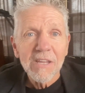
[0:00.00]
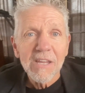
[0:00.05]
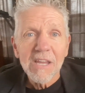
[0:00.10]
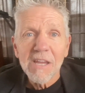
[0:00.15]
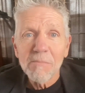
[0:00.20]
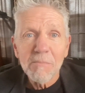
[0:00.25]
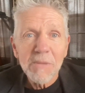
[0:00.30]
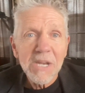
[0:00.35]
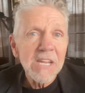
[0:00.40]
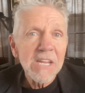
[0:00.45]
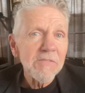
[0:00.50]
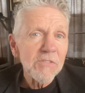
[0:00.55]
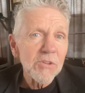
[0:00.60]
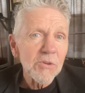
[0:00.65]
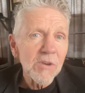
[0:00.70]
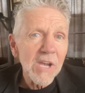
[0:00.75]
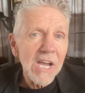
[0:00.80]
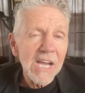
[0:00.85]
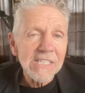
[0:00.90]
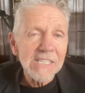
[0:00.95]
And many of you
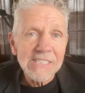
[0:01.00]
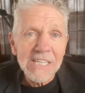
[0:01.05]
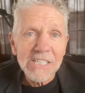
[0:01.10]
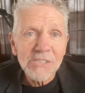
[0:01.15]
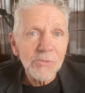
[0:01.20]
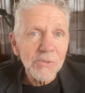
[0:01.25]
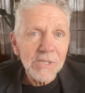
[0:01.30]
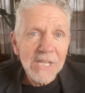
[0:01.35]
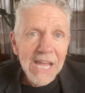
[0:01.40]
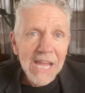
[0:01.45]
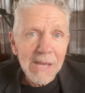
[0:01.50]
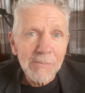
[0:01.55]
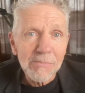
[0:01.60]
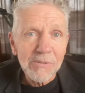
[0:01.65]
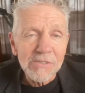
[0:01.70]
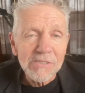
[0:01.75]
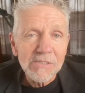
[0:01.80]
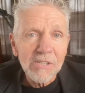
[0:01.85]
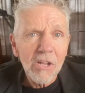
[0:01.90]
guys, that's what happens.